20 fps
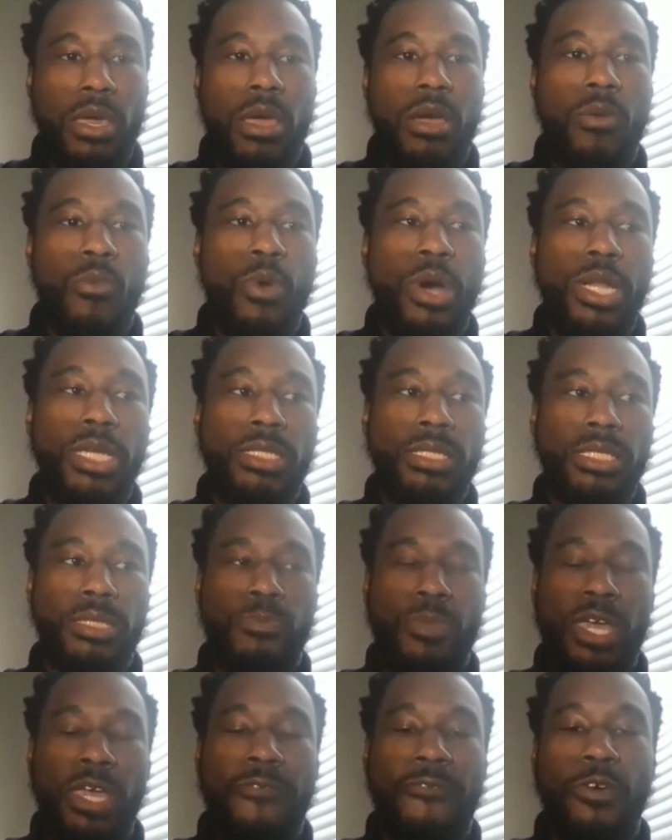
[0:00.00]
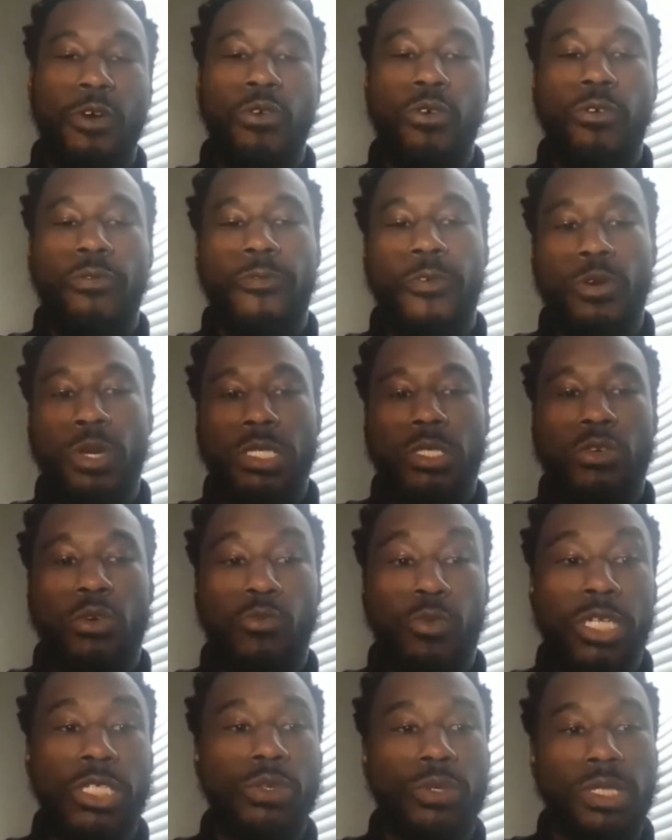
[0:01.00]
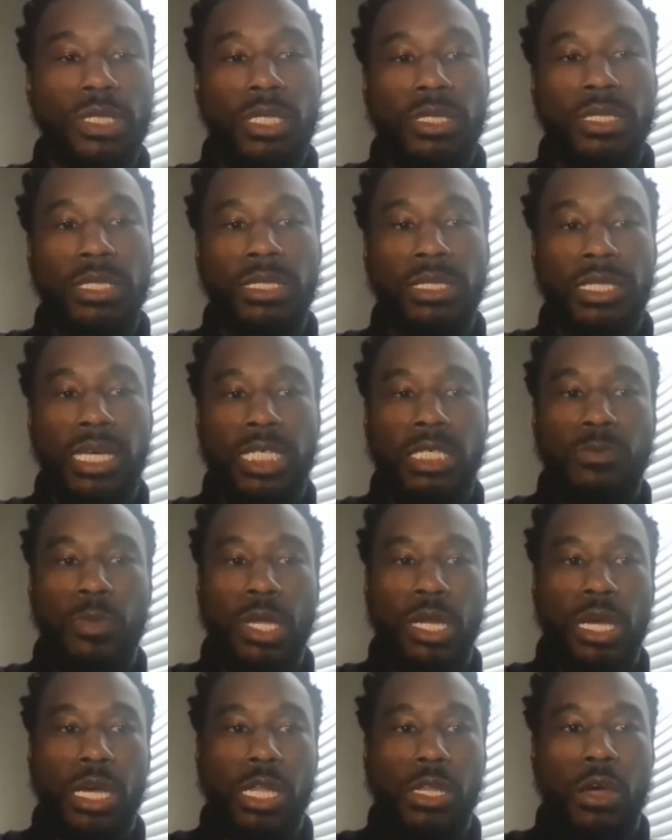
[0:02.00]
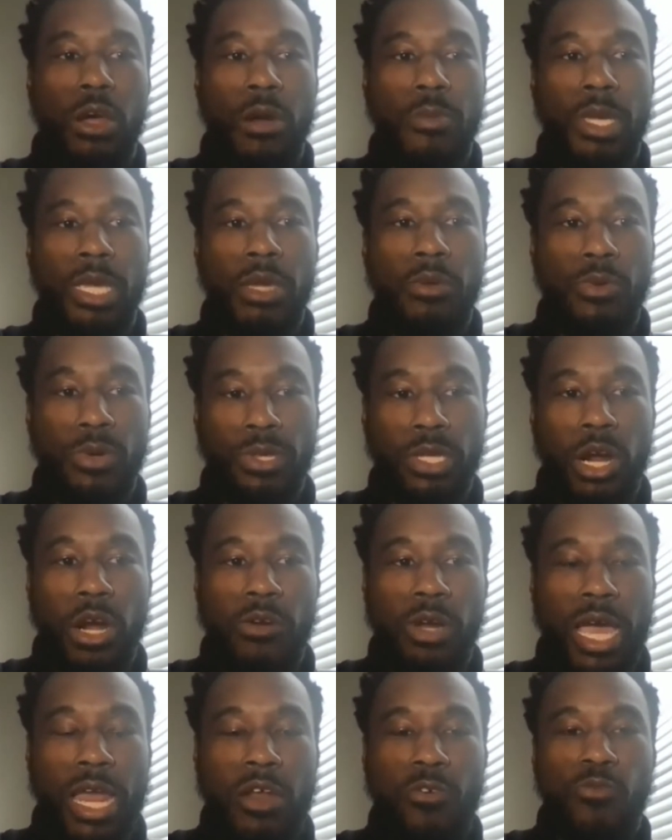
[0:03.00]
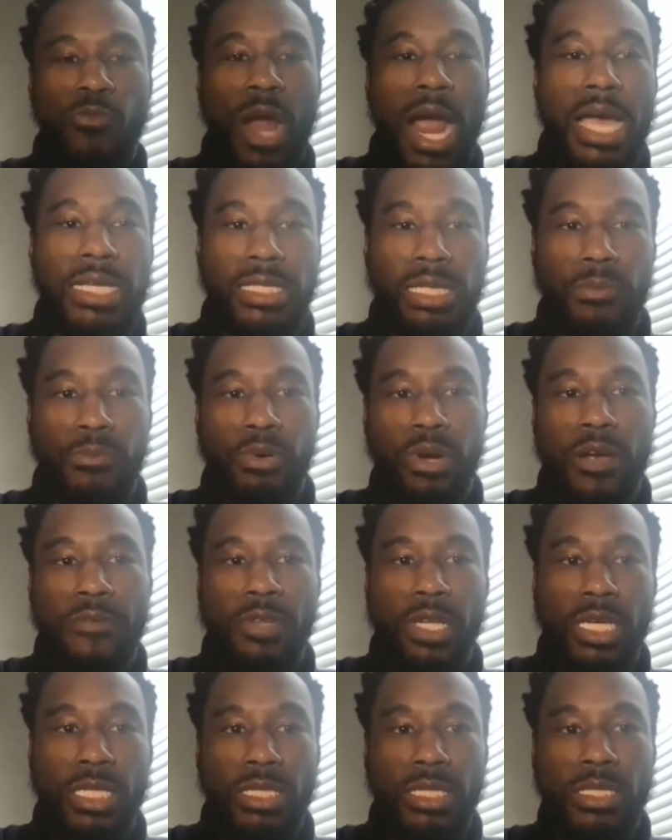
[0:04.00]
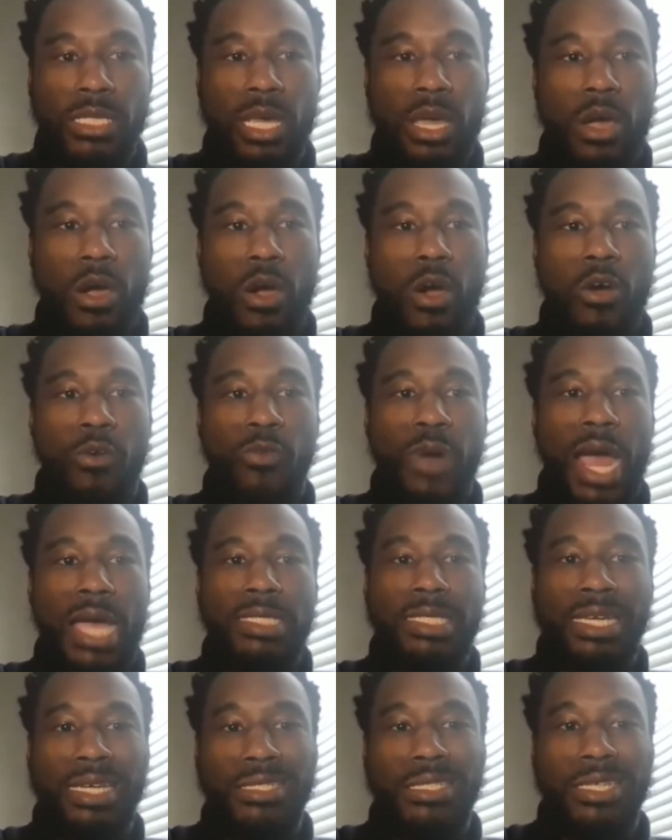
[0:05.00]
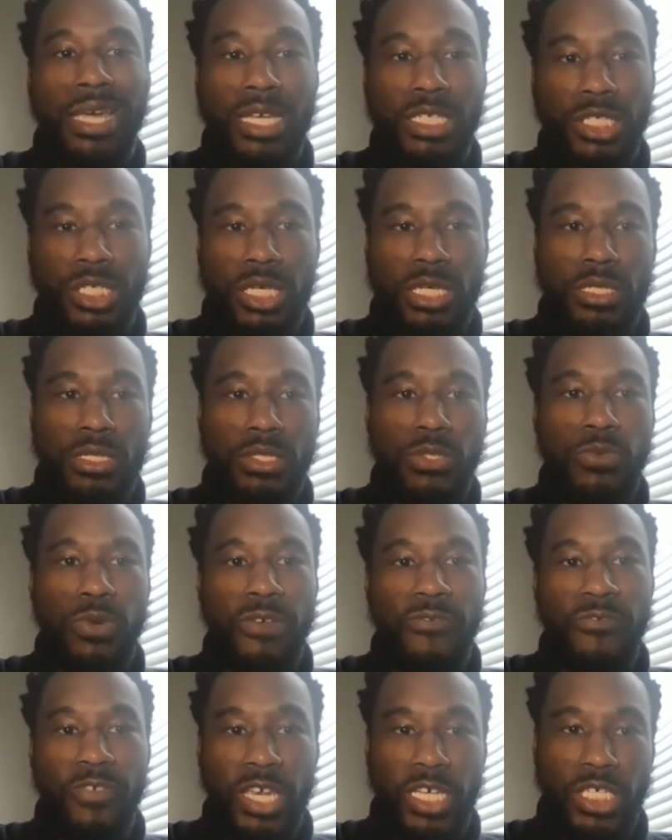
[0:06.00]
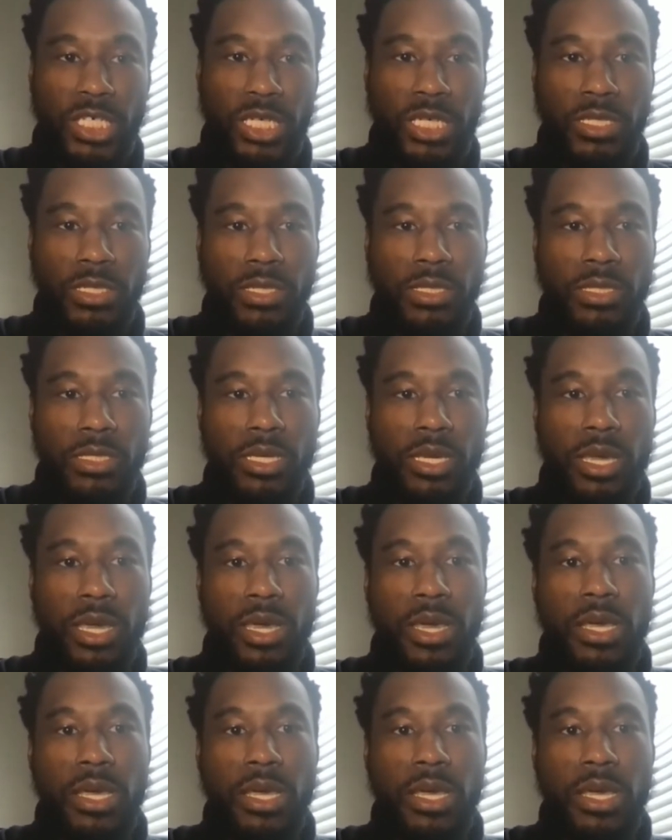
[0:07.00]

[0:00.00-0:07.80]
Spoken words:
One is this big focus on rental assistance that's been alarming with our kind of rising prevalence or rising attention to evictions.